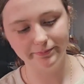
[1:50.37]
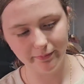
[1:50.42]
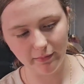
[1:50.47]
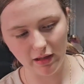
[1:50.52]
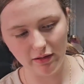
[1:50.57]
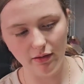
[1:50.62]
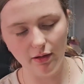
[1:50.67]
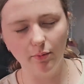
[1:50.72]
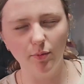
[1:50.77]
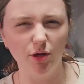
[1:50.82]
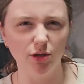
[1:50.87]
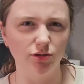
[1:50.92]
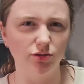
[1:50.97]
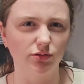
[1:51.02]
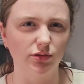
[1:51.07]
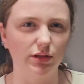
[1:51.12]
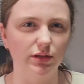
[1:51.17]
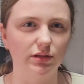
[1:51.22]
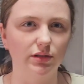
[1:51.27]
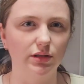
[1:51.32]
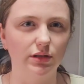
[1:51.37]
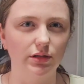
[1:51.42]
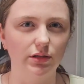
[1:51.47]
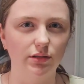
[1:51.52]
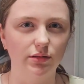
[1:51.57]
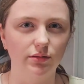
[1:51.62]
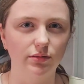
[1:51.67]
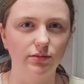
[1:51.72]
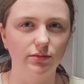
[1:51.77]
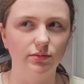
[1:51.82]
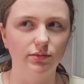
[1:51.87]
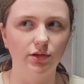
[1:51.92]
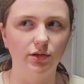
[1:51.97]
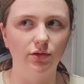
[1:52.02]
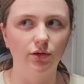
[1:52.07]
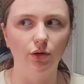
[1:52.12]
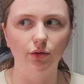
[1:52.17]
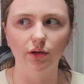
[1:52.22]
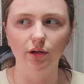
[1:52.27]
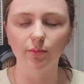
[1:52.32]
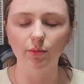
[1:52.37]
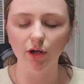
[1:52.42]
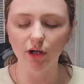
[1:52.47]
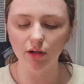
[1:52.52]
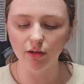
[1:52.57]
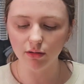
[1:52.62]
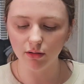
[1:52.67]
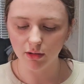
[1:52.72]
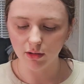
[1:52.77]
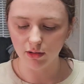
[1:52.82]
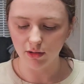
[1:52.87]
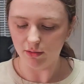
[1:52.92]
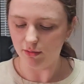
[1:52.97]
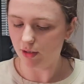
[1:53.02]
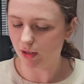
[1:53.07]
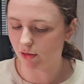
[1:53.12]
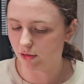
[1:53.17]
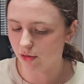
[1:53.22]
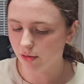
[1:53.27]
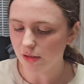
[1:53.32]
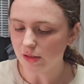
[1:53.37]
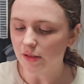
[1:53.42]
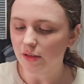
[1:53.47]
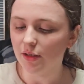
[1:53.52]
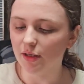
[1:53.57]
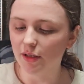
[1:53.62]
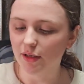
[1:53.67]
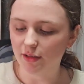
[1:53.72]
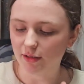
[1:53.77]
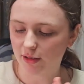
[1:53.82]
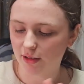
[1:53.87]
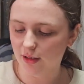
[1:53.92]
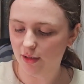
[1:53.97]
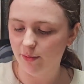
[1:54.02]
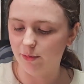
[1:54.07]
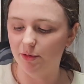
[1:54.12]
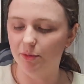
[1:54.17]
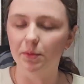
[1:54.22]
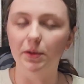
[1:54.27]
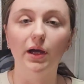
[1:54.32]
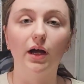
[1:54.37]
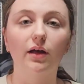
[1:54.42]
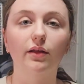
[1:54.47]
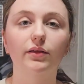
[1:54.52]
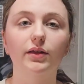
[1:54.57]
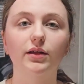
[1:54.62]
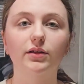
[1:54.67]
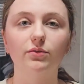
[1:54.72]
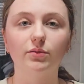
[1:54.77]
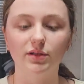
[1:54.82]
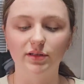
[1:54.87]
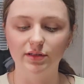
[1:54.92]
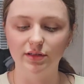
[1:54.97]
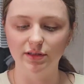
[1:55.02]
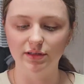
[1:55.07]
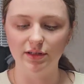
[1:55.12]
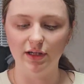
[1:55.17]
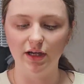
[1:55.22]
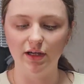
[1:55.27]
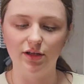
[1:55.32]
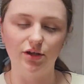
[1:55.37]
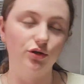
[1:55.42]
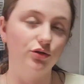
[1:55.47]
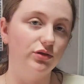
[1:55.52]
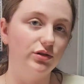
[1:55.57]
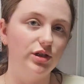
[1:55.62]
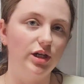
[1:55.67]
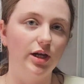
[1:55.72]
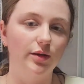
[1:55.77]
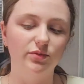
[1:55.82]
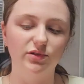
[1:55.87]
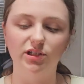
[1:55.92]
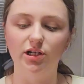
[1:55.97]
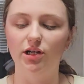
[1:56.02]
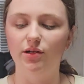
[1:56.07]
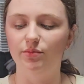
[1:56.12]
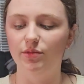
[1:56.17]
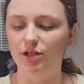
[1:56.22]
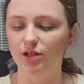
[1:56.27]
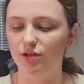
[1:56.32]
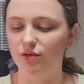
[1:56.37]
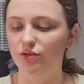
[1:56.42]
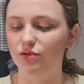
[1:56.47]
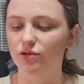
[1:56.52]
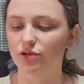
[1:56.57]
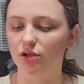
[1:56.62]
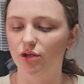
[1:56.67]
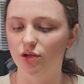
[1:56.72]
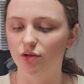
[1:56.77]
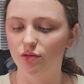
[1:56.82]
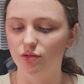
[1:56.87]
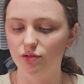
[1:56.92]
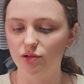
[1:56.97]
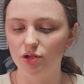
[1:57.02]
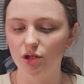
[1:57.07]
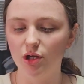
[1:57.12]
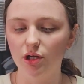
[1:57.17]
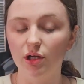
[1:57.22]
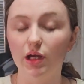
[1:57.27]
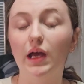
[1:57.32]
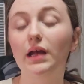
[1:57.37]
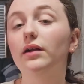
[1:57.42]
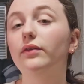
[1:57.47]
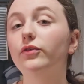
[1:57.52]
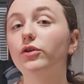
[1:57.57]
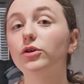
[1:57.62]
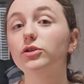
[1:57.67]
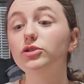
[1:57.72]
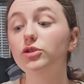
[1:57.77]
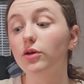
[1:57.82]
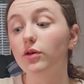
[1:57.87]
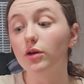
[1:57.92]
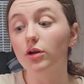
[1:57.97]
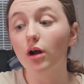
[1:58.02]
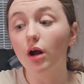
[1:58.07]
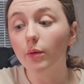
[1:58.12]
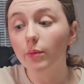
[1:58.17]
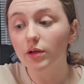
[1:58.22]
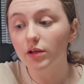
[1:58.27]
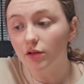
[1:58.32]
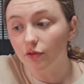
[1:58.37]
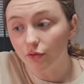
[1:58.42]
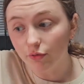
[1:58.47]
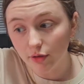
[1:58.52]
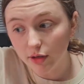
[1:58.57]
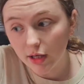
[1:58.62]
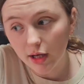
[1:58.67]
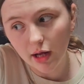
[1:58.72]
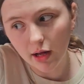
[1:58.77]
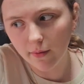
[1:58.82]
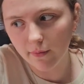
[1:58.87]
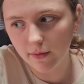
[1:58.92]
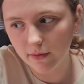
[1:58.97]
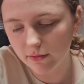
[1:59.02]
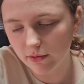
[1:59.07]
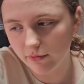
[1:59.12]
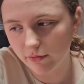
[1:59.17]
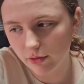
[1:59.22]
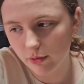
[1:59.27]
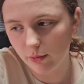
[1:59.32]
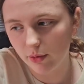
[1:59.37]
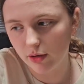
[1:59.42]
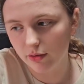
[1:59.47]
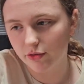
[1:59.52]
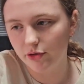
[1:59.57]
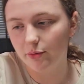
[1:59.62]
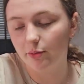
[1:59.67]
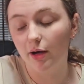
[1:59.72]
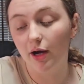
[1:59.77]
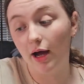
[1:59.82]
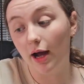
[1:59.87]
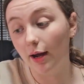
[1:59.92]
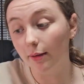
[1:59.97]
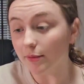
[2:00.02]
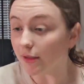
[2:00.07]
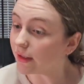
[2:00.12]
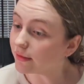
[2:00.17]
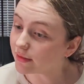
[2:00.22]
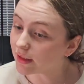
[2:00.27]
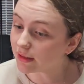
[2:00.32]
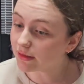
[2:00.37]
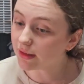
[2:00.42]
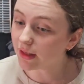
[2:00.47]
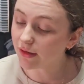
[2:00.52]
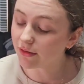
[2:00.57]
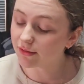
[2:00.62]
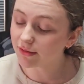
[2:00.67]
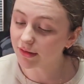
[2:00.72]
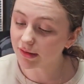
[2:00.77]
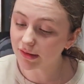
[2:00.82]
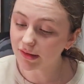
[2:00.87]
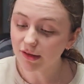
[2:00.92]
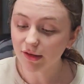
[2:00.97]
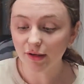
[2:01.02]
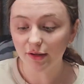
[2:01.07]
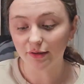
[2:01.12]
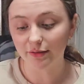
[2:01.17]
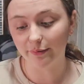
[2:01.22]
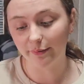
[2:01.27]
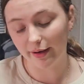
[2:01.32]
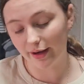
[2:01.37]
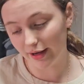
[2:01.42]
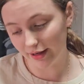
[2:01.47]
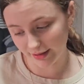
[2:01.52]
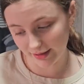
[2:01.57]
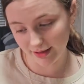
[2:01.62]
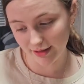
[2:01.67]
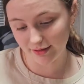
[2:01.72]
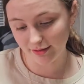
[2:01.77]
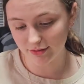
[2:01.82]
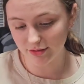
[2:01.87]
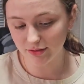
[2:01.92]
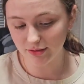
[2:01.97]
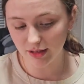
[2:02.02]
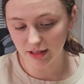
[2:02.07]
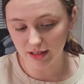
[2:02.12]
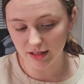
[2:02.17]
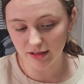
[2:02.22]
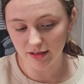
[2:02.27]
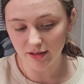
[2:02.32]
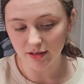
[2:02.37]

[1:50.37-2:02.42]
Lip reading: think Marshall's is a clothing brand. I don't know. Yeah, but we got these ones, and it's got cute stamps, so I'm going to use those. And of course, you could always freehand this if you want to, but I'm not that talented, so I can't do that.